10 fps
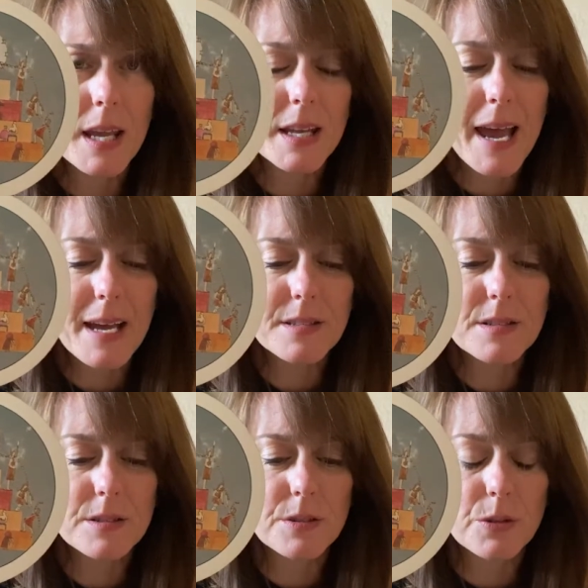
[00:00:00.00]
It has
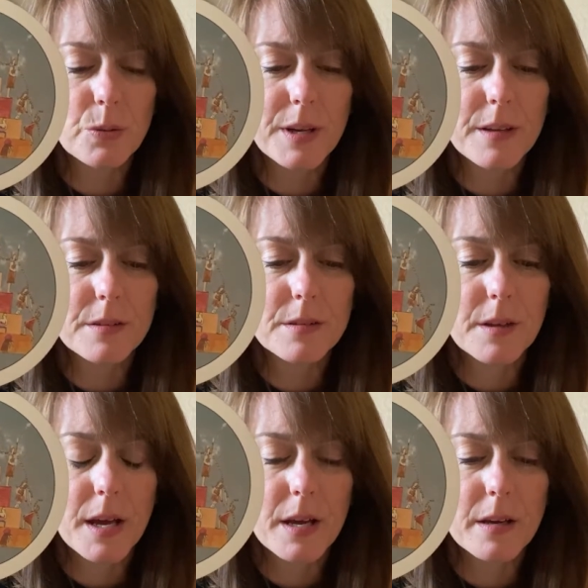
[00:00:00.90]
to do with
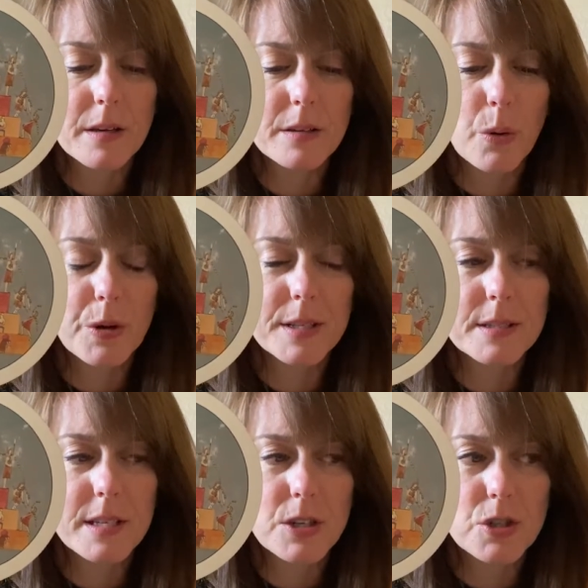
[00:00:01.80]

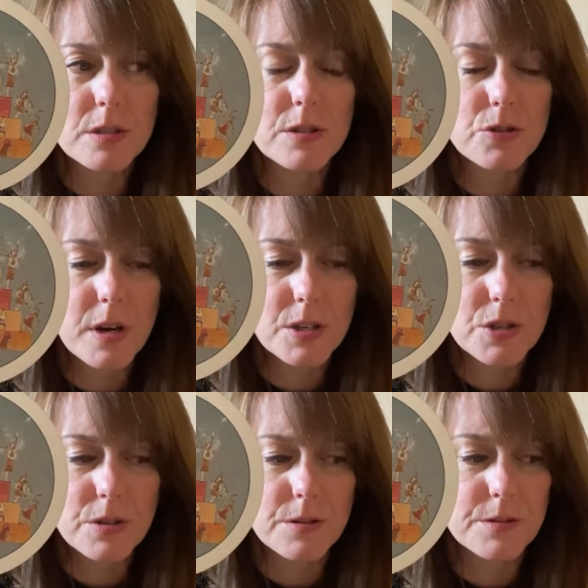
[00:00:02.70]
organizations,
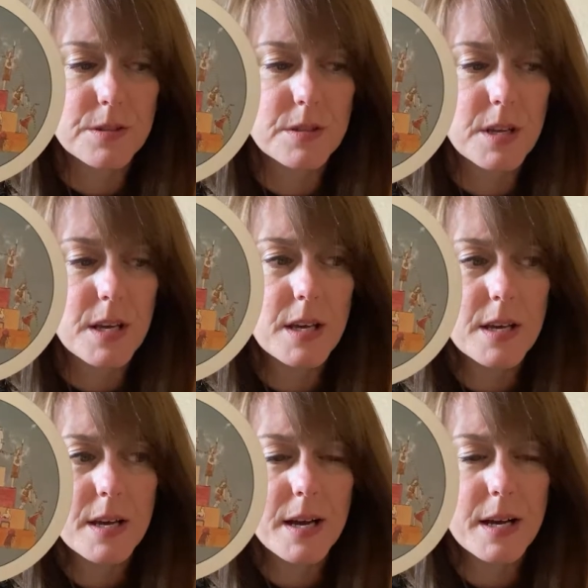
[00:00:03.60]
structures,
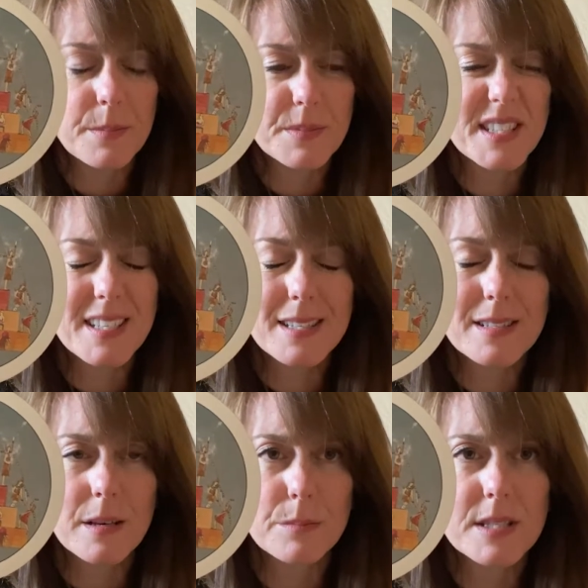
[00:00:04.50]

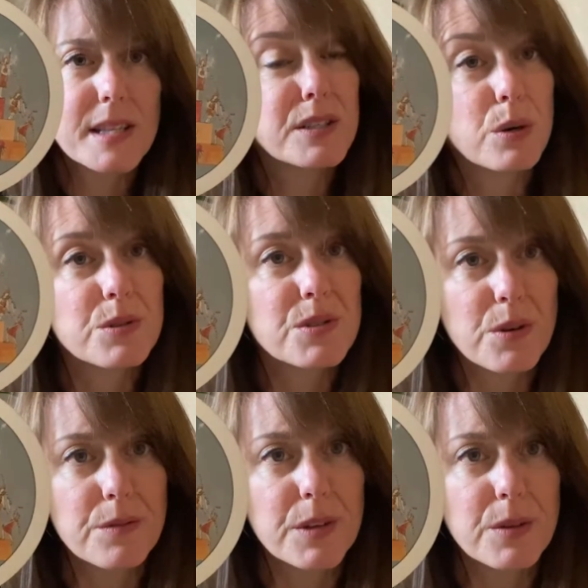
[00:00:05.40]
systems that don't
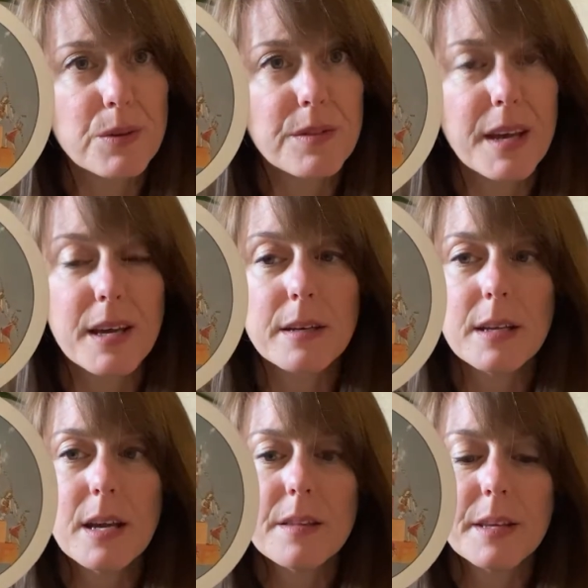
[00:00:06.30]
serve you, that
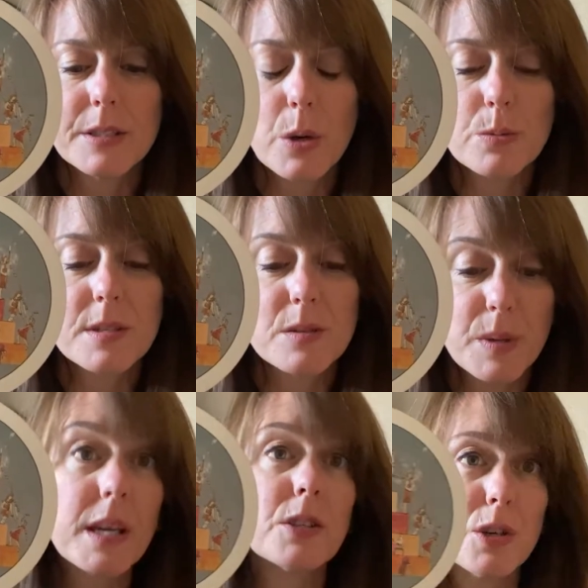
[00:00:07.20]
don't
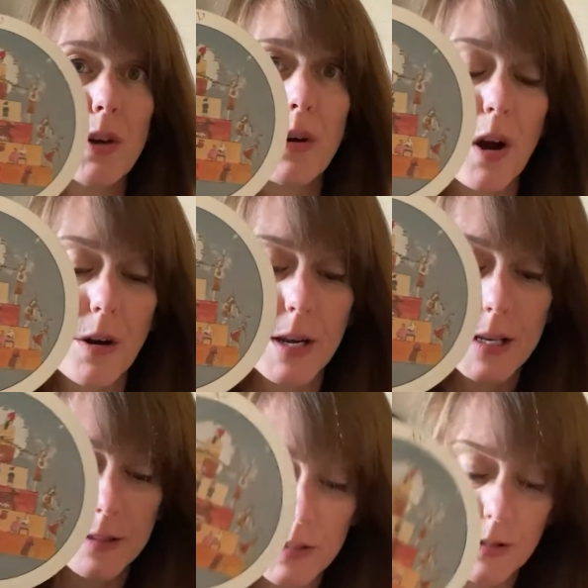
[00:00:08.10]
speak to your heart.
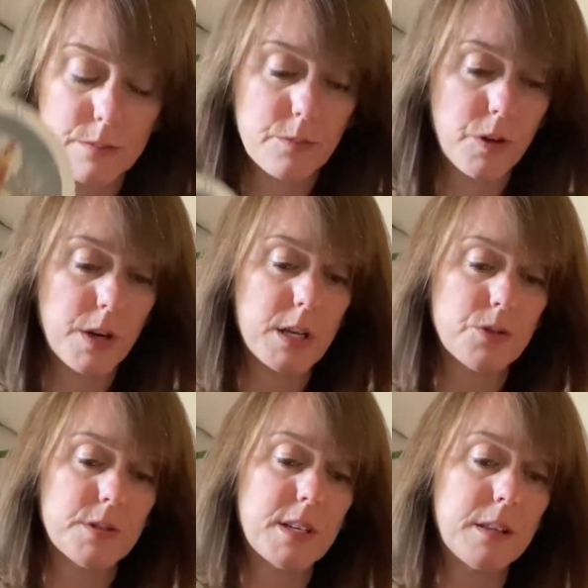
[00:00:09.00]
And it's very
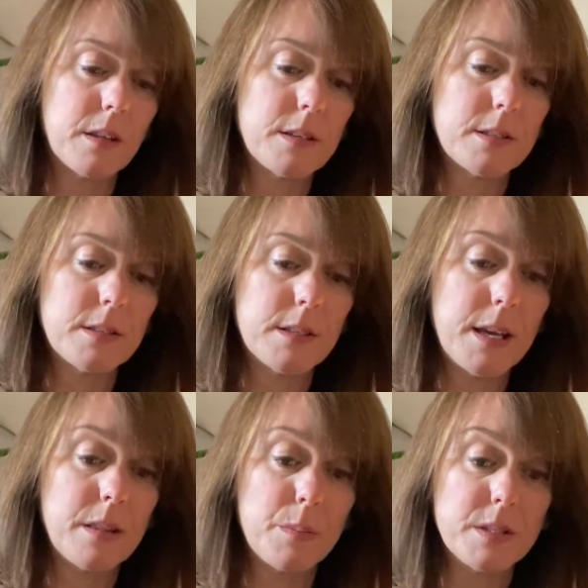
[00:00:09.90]
interesting that this is
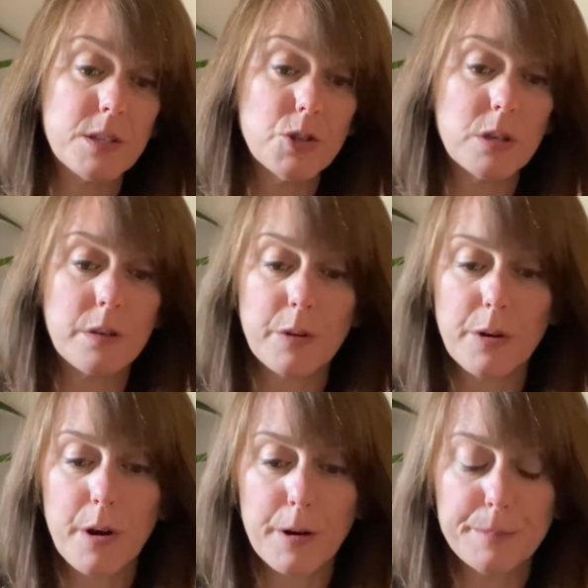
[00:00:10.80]
in the position of your
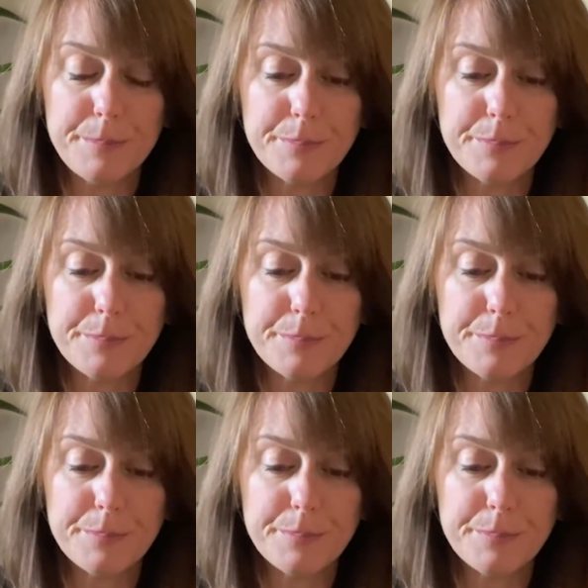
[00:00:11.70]
heart.